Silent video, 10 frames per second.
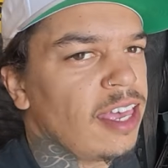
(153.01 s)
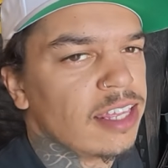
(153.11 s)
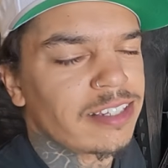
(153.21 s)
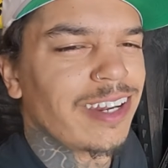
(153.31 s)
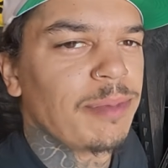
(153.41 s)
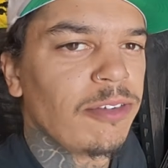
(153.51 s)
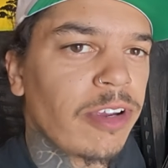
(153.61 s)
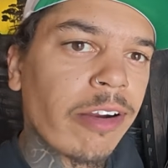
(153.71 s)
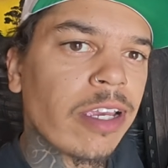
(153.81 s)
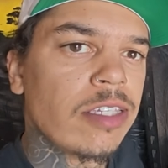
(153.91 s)
It's going to be
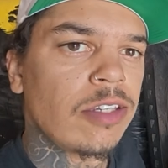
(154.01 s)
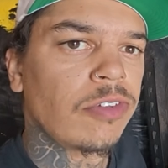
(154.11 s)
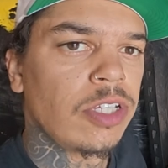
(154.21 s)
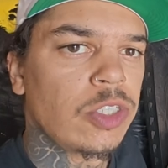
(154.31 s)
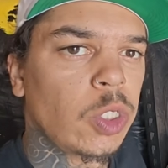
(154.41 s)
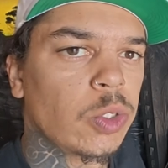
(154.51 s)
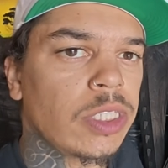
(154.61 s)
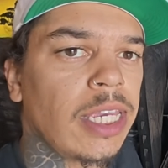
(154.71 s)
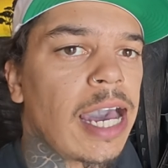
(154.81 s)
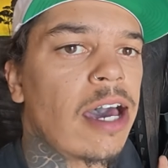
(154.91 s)
very easy for these turtles to
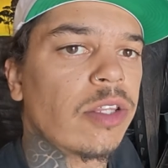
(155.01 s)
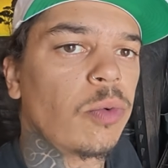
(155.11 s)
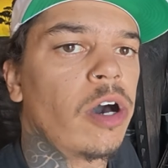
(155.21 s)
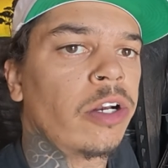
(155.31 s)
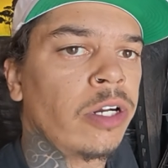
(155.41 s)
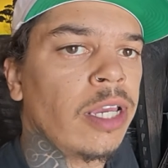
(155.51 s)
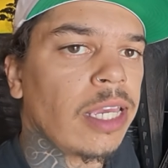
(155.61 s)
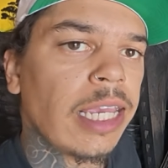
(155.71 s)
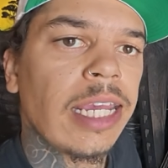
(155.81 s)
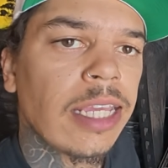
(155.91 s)
get out of the water
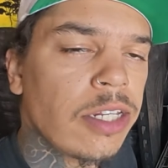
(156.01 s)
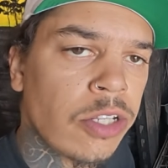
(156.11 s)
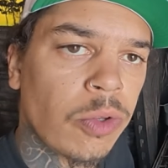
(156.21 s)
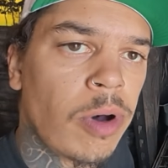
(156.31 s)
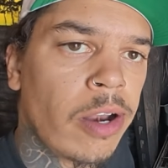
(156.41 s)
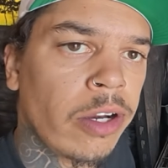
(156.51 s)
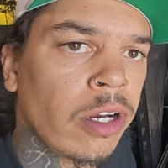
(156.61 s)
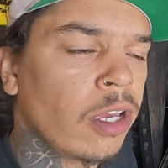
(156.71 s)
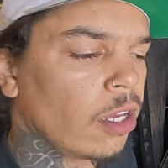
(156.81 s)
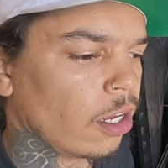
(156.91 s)
and into the water,
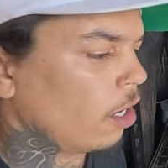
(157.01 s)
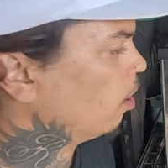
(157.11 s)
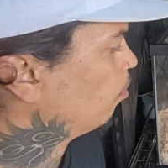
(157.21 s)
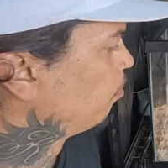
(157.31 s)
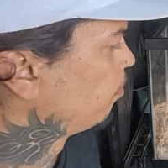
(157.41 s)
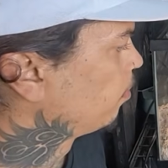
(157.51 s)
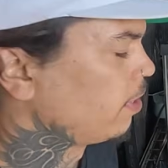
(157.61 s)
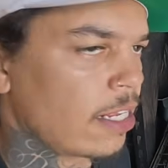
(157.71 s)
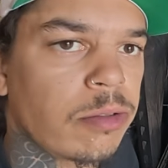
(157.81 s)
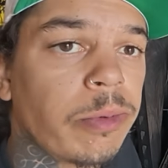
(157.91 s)
and
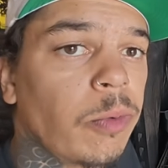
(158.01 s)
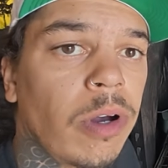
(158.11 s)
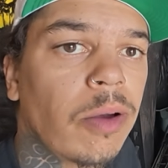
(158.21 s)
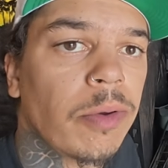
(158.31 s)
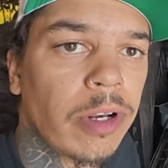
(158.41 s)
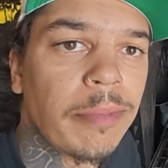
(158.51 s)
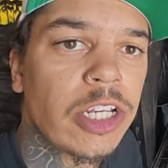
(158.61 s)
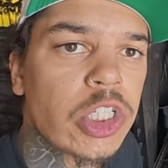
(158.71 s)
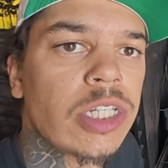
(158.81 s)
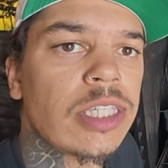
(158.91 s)
that's what we want. We want to make
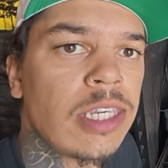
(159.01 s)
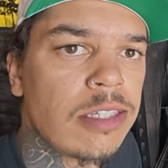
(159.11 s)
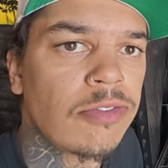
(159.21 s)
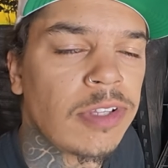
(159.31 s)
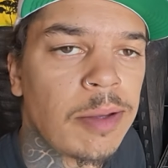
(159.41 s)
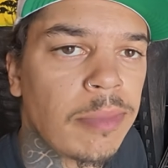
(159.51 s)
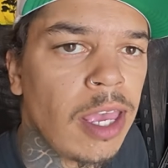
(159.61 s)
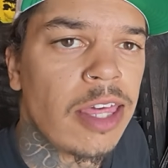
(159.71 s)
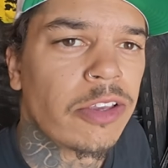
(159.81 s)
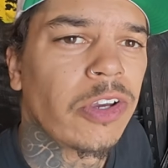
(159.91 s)
sure it's easy for them.
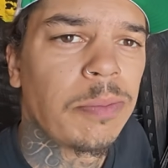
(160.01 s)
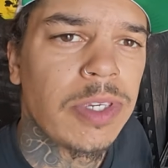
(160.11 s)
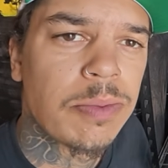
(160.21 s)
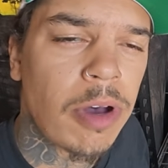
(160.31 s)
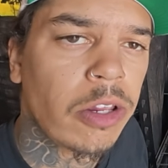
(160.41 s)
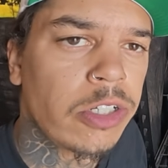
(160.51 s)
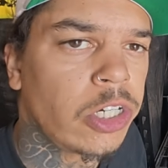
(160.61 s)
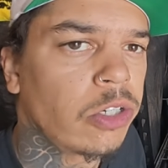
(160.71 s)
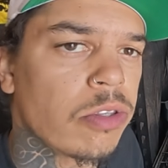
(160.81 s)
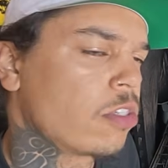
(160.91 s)
They're going to be smaller
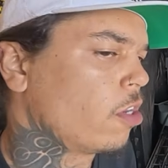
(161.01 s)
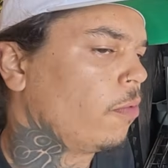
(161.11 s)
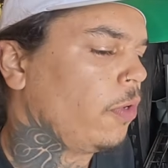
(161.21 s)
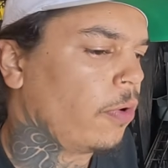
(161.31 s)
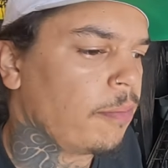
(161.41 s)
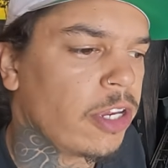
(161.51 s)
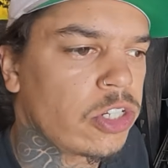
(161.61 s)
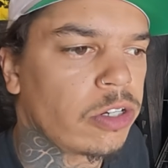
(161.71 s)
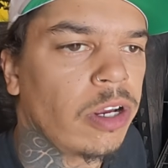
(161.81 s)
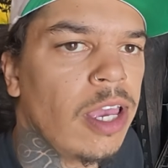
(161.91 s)
turtles, so you want to make
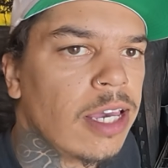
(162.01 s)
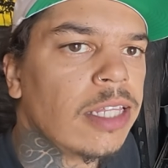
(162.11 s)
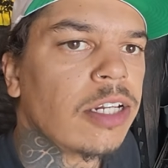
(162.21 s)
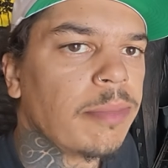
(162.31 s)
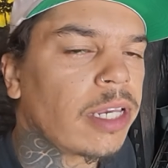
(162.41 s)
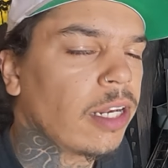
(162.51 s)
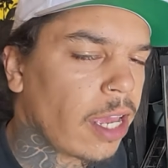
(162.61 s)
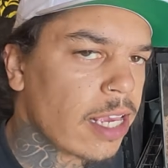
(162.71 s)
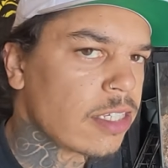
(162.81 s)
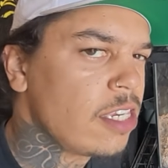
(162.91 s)
sure that you're making it
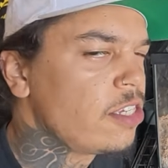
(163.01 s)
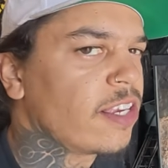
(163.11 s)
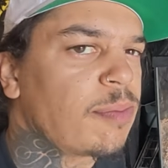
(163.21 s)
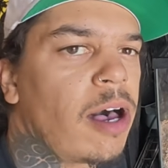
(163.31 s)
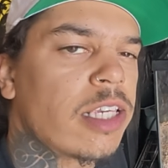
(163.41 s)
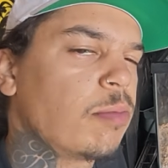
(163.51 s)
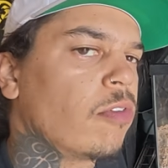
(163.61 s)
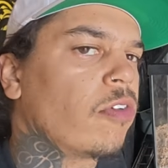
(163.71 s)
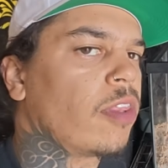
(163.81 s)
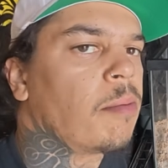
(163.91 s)
as easy as possible
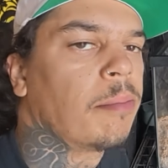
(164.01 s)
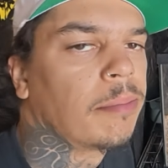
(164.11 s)
for them.